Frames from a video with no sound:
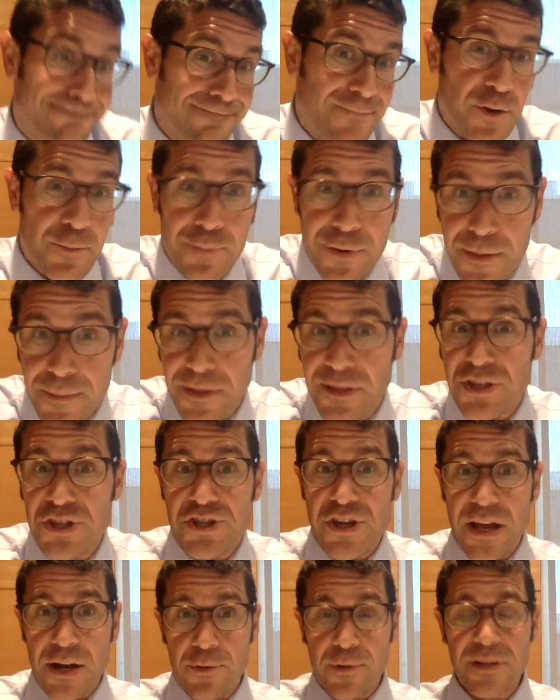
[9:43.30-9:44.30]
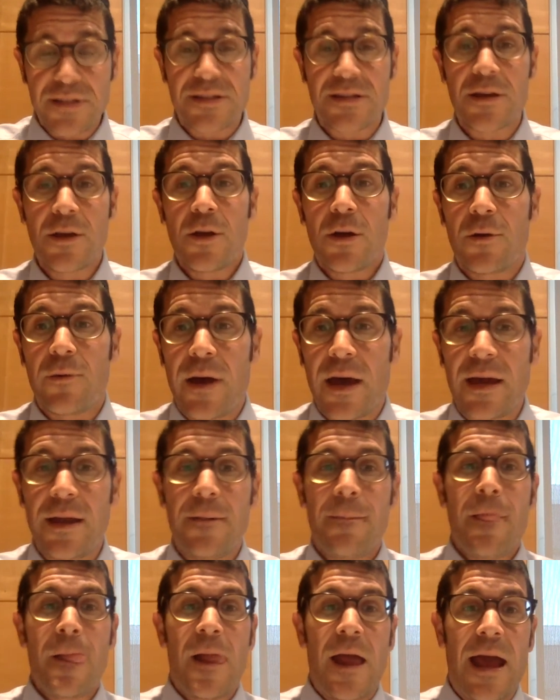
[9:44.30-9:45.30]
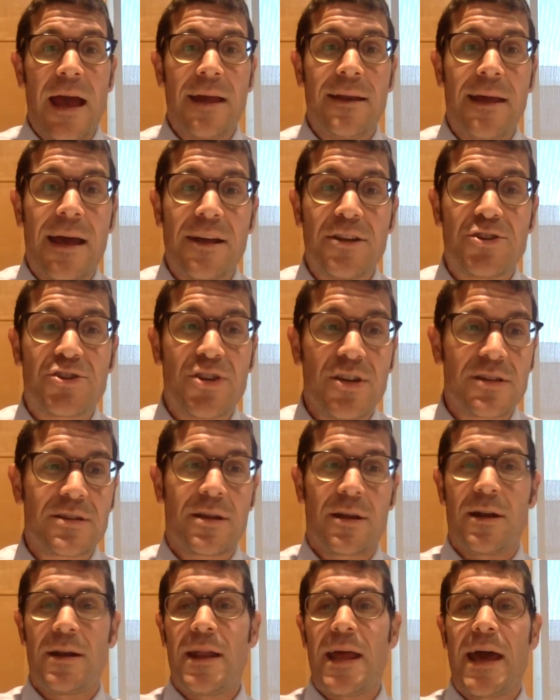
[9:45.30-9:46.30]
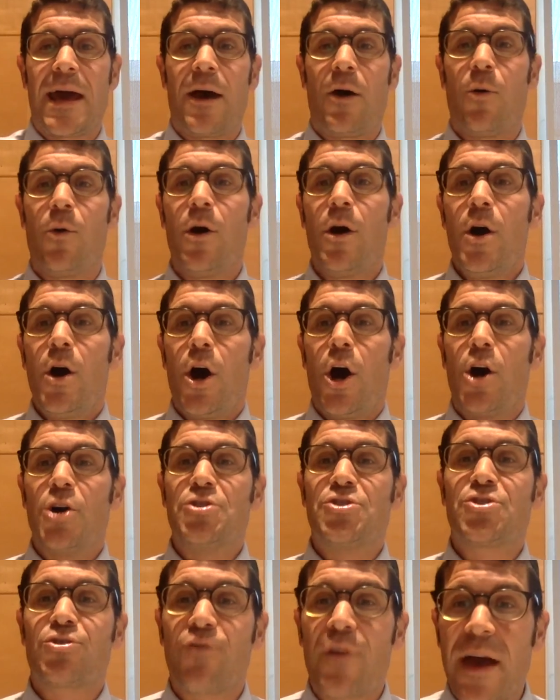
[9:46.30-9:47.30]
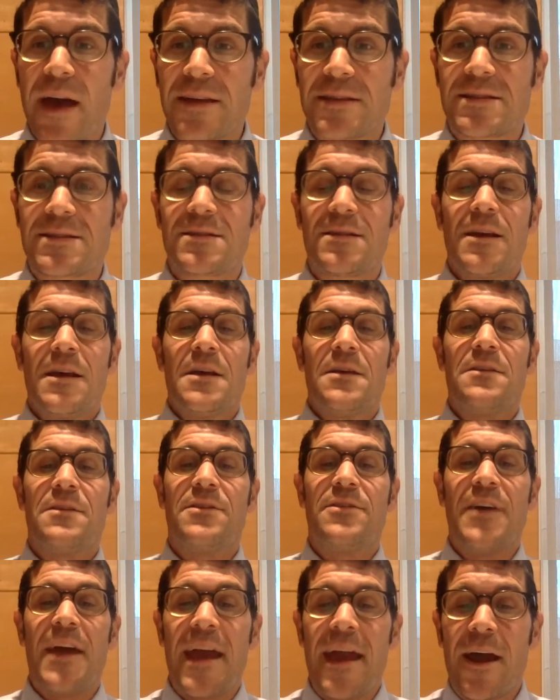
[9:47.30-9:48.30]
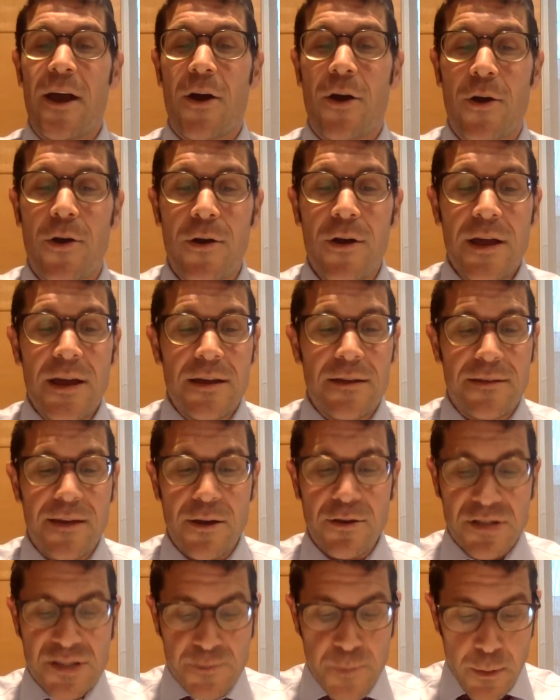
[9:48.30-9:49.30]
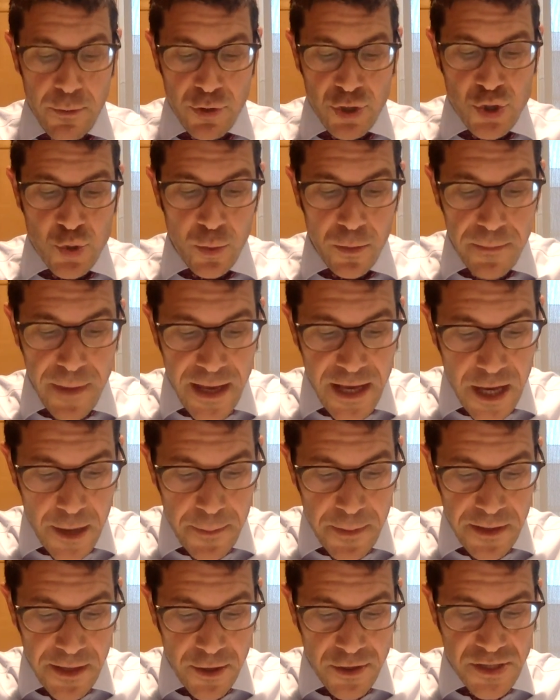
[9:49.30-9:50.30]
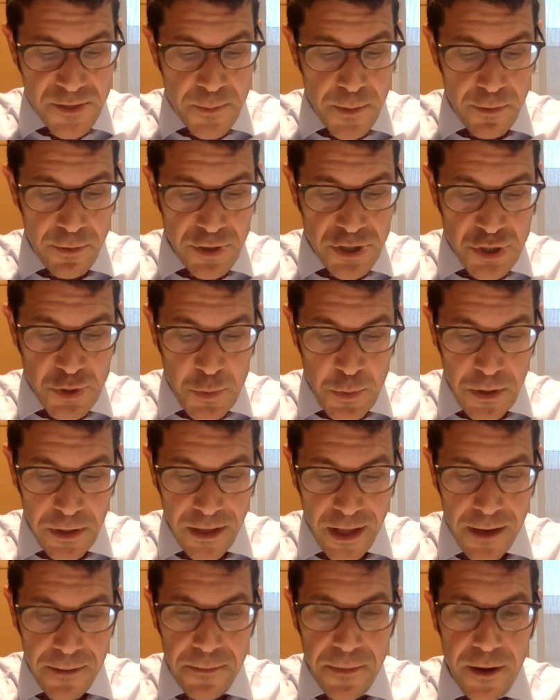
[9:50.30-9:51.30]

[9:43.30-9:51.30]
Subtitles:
they're pretty big degenerates, right? And she's going to now address their spiritual makeup and their spiritual